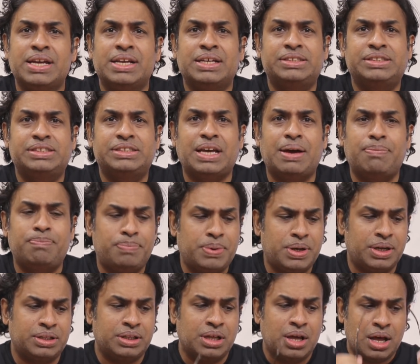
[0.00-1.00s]
sub
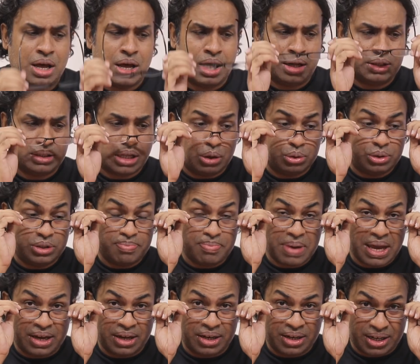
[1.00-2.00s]
1000
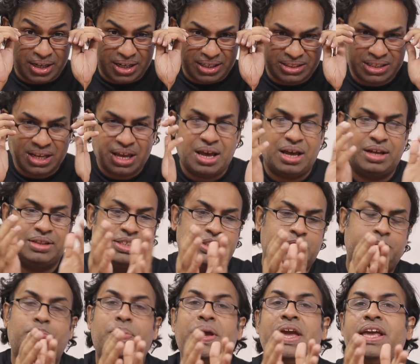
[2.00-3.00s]
megahertz, the
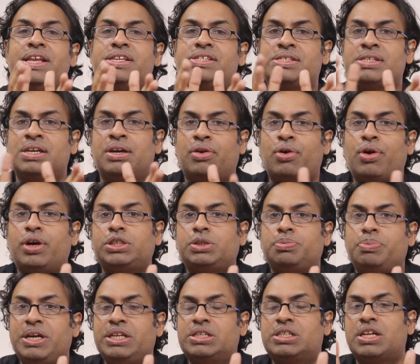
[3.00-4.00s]
speeds, raw
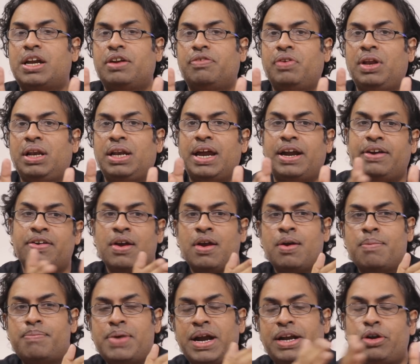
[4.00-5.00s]
speeds that we'll get
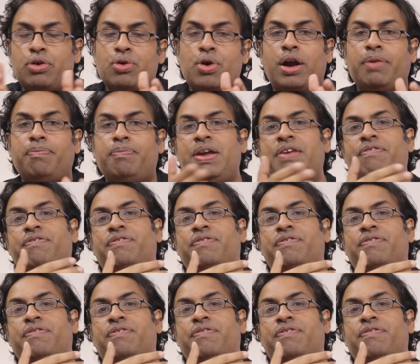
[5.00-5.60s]
might not be